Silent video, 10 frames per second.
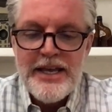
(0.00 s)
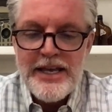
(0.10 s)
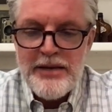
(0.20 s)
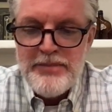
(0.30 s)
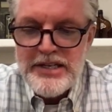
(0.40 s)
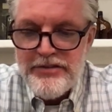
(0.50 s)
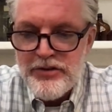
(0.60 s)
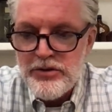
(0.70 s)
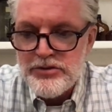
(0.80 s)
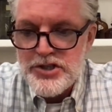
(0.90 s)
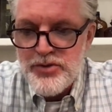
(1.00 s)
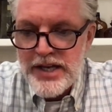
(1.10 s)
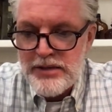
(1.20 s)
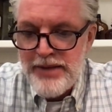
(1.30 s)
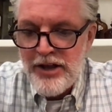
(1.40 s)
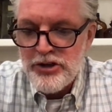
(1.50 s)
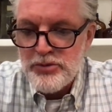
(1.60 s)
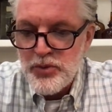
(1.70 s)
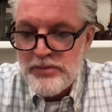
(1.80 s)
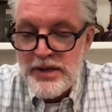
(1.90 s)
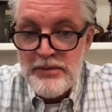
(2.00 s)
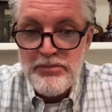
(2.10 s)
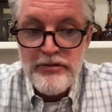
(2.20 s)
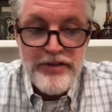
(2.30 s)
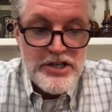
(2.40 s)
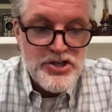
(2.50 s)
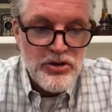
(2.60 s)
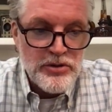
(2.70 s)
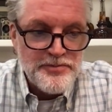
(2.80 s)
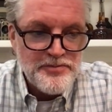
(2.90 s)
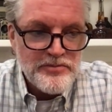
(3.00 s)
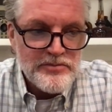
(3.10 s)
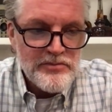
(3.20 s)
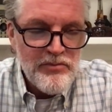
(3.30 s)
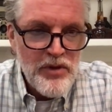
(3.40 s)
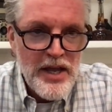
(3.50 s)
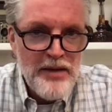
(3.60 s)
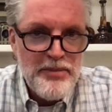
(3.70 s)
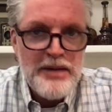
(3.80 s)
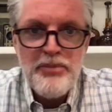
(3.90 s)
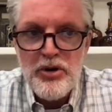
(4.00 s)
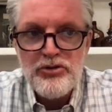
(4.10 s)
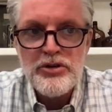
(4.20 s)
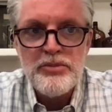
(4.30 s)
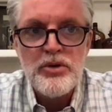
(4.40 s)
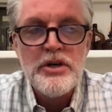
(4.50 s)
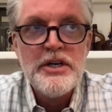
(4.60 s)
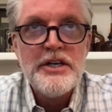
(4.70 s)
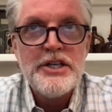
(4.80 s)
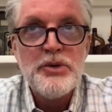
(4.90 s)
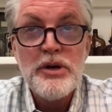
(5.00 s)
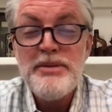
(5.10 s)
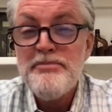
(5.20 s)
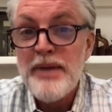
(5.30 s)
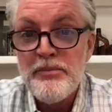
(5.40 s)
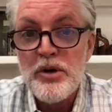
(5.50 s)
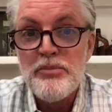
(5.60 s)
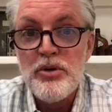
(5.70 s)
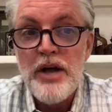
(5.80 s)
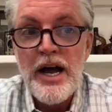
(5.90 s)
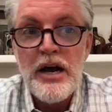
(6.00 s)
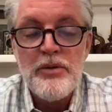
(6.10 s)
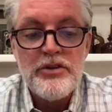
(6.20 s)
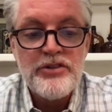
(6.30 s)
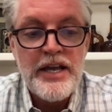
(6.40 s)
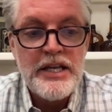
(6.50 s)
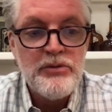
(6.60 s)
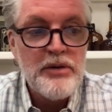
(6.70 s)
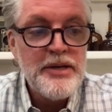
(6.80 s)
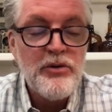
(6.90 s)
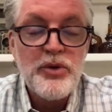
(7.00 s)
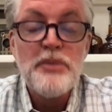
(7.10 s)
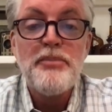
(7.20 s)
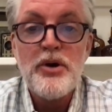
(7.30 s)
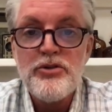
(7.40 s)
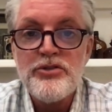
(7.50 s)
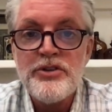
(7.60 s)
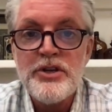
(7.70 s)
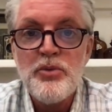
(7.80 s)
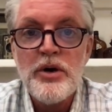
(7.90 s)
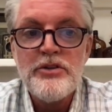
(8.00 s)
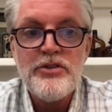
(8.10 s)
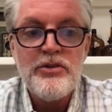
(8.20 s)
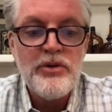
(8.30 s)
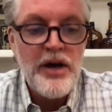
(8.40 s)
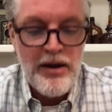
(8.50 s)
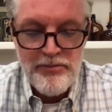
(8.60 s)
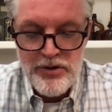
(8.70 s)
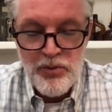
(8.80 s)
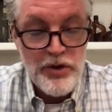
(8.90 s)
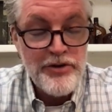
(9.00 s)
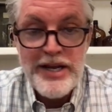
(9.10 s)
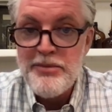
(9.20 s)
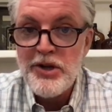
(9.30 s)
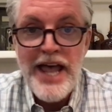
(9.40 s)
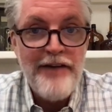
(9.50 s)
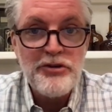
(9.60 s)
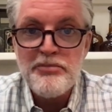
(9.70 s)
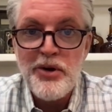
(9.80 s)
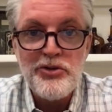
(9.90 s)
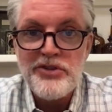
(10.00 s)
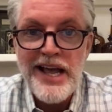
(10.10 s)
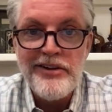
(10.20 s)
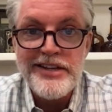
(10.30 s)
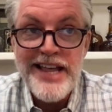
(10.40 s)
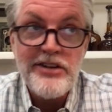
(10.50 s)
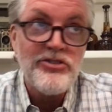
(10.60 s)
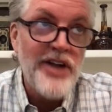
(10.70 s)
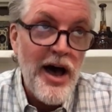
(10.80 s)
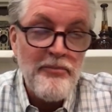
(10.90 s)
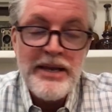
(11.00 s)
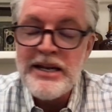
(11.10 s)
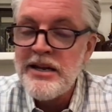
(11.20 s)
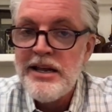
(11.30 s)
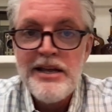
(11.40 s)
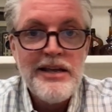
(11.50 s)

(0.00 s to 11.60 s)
it can be difficult to strike the balance between being professional and being personable. You want to be memorable. I always say you want to be a real person. You want your email to have some personality. That does not mean,